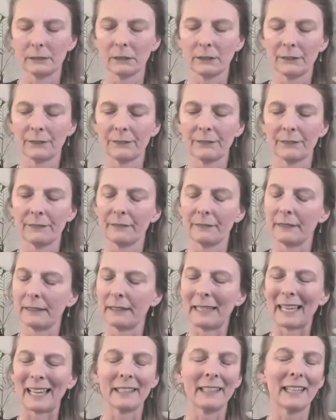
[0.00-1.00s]
sort of
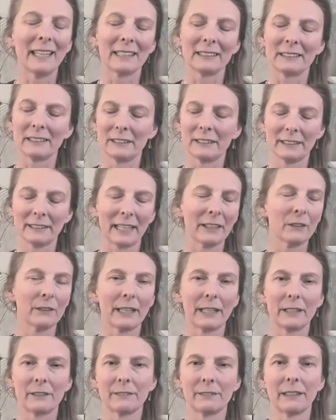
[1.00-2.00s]
get
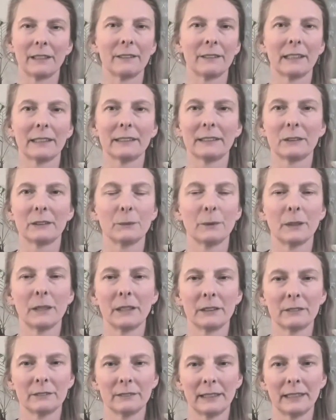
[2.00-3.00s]
your head round. That's the
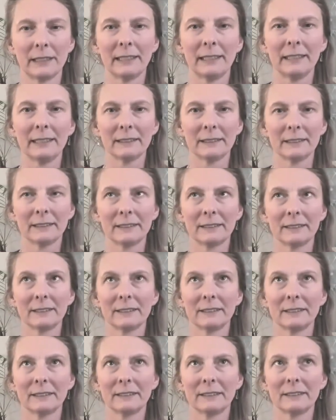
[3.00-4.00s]
word, really.
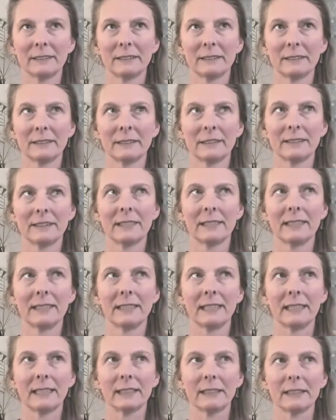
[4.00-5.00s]
To
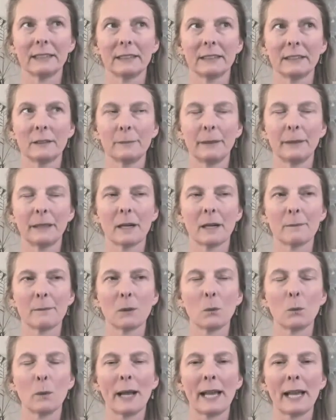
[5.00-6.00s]
think it, to become
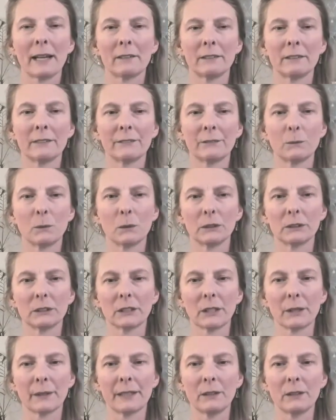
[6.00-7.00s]
aware of
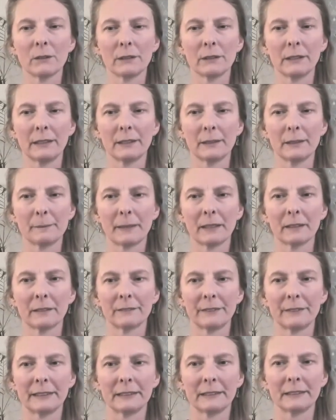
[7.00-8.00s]
what's going on in the
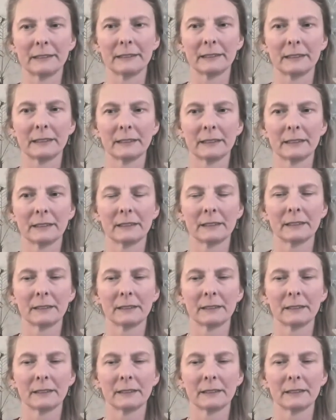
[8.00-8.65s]
pelvis.